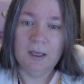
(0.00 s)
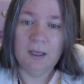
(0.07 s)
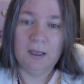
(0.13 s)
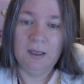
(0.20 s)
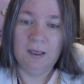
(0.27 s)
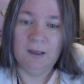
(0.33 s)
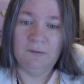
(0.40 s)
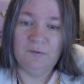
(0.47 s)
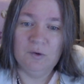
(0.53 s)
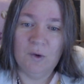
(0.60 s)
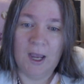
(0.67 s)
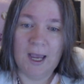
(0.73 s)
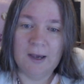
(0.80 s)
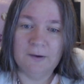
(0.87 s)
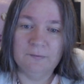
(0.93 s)
If you
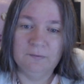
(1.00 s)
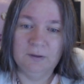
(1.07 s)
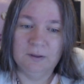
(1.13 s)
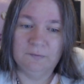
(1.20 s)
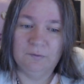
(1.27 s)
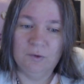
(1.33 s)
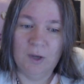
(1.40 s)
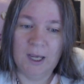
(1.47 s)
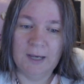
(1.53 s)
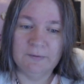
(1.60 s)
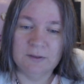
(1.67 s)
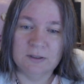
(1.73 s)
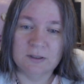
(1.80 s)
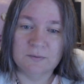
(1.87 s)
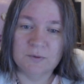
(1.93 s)

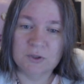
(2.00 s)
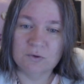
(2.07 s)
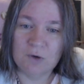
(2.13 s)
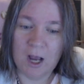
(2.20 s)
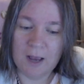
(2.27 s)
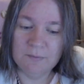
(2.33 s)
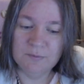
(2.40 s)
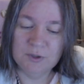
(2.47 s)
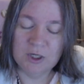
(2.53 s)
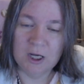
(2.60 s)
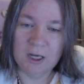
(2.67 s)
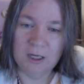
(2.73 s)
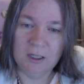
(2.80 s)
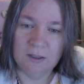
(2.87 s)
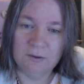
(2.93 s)
haven't subscribed
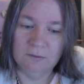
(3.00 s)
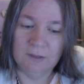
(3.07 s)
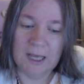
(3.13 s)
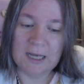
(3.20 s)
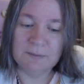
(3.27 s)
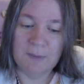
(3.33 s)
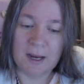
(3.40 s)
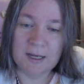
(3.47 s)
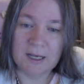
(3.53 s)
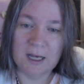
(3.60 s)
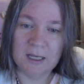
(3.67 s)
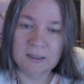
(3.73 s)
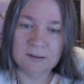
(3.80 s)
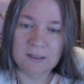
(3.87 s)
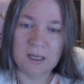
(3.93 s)
yet and you like my
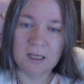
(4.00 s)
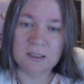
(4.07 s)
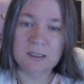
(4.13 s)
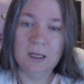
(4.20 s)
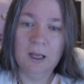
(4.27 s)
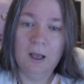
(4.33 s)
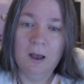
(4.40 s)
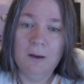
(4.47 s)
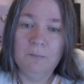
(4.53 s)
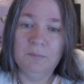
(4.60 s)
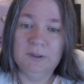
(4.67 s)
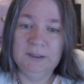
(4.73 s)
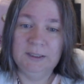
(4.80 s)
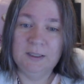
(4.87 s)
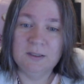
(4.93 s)
content,
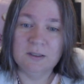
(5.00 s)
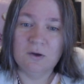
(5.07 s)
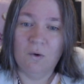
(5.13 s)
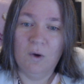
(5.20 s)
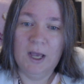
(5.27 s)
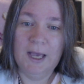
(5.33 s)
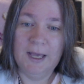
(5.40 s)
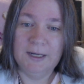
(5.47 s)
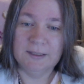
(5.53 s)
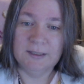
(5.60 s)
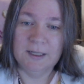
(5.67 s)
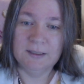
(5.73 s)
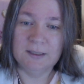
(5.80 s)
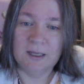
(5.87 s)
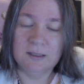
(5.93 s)
please go ahead and
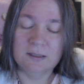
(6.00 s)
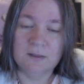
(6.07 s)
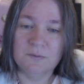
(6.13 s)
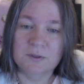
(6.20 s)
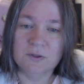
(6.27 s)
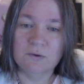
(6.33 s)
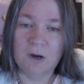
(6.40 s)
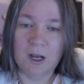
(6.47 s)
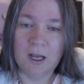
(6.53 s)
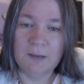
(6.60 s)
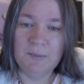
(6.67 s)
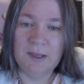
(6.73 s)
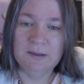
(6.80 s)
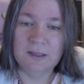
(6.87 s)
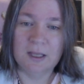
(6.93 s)
hit that
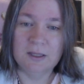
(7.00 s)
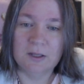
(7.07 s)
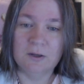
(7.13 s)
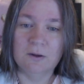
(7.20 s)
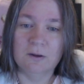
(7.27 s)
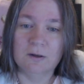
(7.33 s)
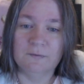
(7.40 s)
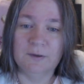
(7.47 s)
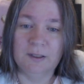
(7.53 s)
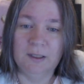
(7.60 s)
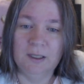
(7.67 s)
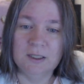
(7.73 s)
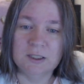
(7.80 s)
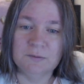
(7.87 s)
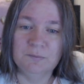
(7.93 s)
subscribe and then the
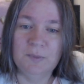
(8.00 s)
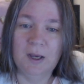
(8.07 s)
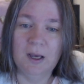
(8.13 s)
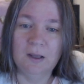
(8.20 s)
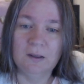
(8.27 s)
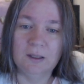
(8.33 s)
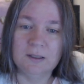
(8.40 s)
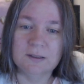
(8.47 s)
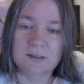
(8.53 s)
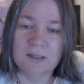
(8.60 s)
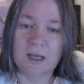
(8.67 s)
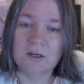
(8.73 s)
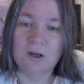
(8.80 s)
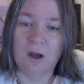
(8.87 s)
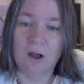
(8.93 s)
notification bell and
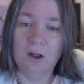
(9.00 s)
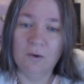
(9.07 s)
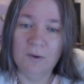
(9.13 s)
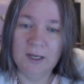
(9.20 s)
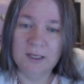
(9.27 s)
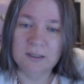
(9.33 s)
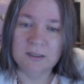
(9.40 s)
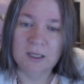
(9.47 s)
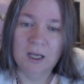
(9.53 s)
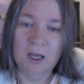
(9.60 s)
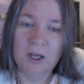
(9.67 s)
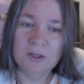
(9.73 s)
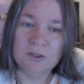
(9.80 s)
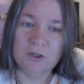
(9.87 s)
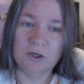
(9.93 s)
select always,
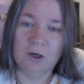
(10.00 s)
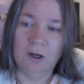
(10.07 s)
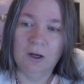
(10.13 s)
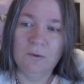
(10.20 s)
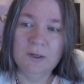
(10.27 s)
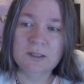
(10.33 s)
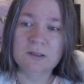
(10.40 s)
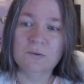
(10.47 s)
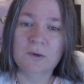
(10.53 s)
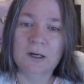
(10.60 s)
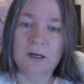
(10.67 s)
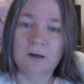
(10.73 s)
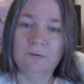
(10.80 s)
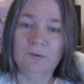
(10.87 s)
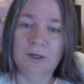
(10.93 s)
so you're always
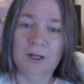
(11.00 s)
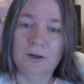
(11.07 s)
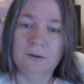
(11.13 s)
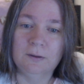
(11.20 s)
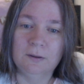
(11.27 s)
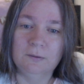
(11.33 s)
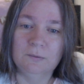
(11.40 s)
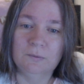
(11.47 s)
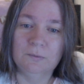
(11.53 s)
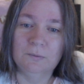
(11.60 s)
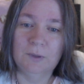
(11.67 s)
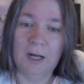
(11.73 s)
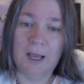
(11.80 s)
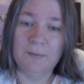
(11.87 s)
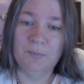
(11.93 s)
aware of
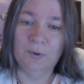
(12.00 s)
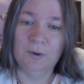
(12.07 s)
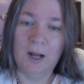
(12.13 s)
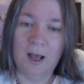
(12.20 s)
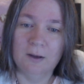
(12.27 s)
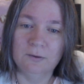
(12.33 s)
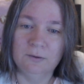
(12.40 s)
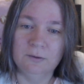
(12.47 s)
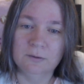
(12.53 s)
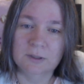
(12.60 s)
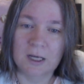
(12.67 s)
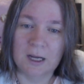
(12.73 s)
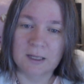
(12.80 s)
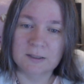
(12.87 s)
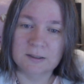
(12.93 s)
when I put out new
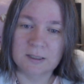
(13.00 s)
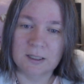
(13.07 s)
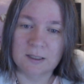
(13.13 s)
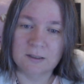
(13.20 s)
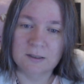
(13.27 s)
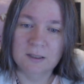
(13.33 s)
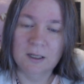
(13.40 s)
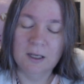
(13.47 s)
content.